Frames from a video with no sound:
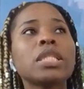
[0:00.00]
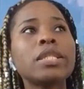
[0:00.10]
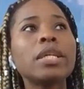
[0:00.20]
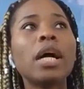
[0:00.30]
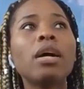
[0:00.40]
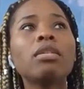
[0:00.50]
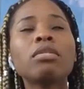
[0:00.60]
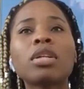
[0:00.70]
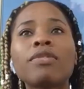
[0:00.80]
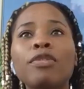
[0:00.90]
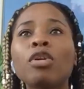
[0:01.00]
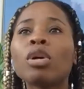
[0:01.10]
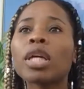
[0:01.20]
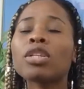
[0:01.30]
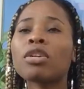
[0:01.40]
Yeah, looking for
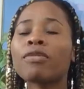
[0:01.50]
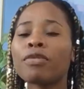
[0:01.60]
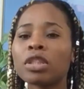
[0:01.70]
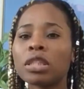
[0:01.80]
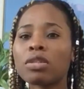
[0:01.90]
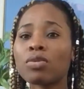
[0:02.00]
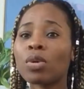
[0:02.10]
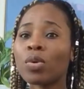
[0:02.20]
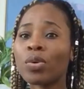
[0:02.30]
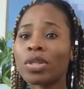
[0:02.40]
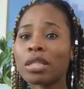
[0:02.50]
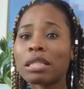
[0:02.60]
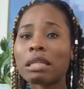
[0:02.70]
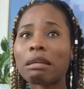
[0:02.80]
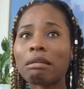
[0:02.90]
location for this one was
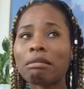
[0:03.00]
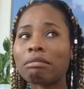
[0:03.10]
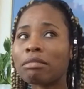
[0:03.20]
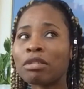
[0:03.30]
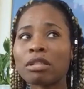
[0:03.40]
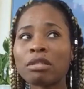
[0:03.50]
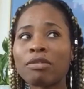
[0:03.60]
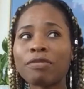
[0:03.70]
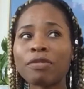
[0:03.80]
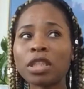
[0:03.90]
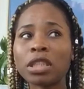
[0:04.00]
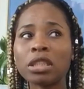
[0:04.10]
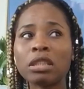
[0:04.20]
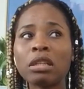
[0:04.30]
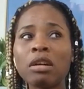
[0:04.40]
not
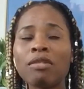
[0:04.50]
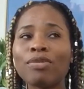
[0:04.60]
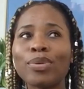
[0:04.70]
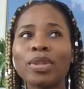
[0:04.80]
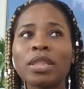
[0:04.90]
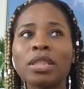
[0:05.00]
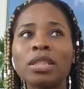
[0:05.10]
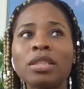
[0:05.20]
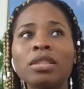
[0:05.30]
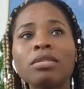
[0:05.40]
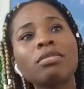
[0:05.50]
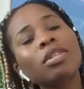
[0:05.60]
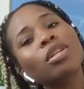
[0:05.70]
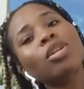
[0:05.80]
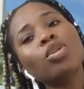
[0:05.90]
funny. For the
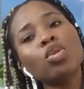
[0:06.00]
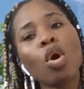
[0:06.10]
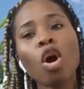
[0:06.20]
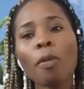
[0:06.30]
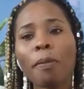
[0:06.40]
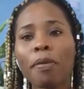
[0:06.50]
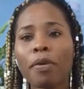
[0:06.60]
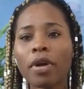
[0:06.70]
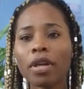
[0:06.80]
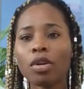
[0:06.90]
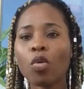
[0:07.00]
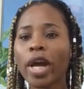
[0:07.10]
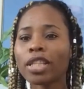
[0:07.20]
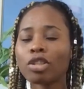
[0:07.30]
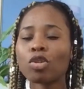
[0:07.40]
top,
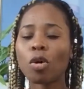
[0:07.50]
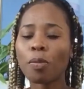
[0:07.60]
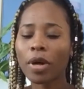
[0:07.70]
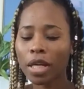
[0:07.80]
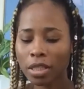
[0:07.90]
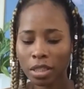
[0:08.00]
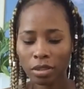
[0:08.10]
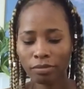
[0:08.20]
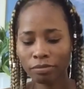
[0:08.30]
white top, and the